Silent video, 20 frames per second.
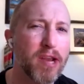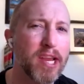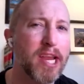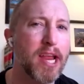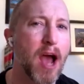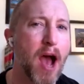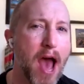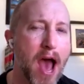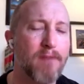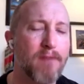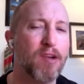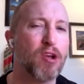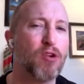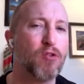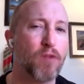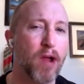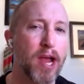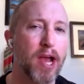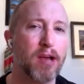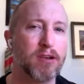have a
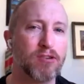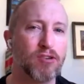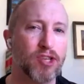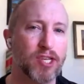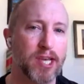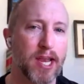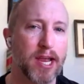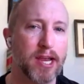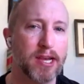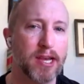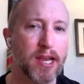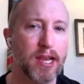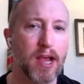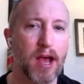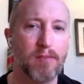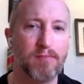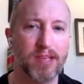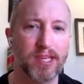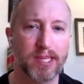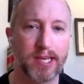great understanding of
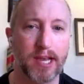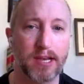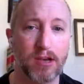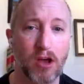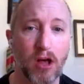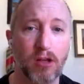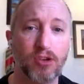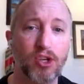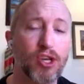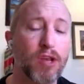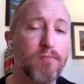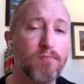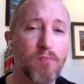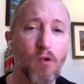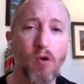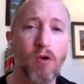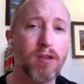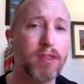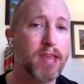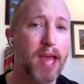this technology,
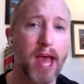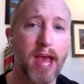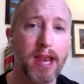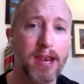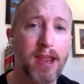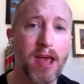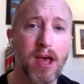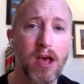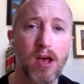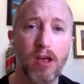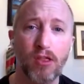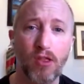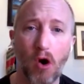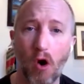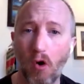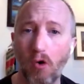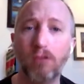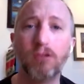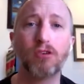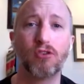more than the
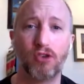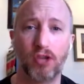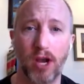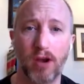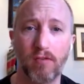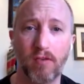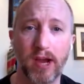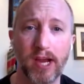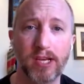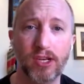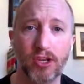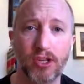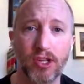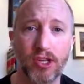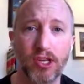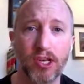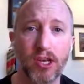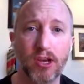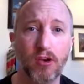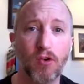older generations
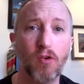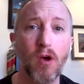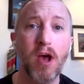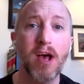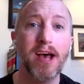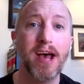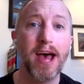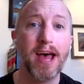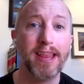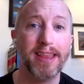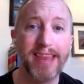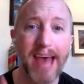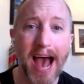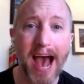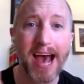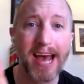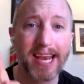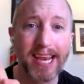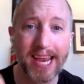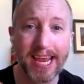do.
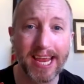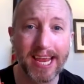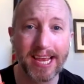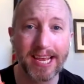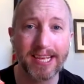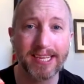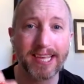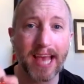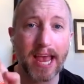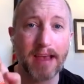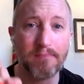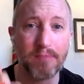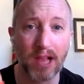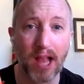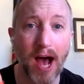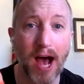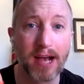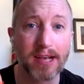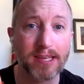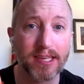That is a
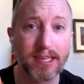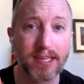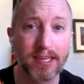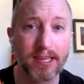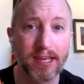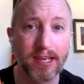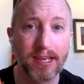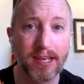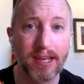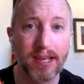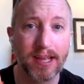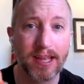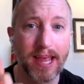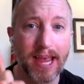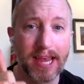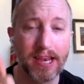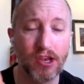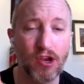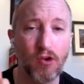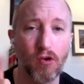plus
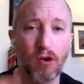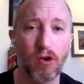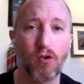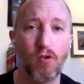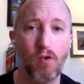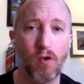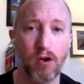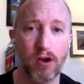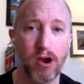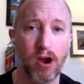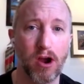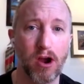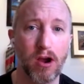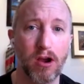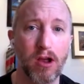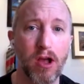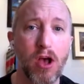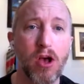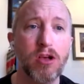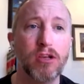in your corner.
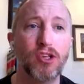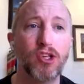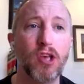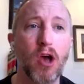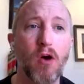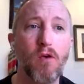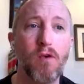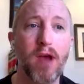So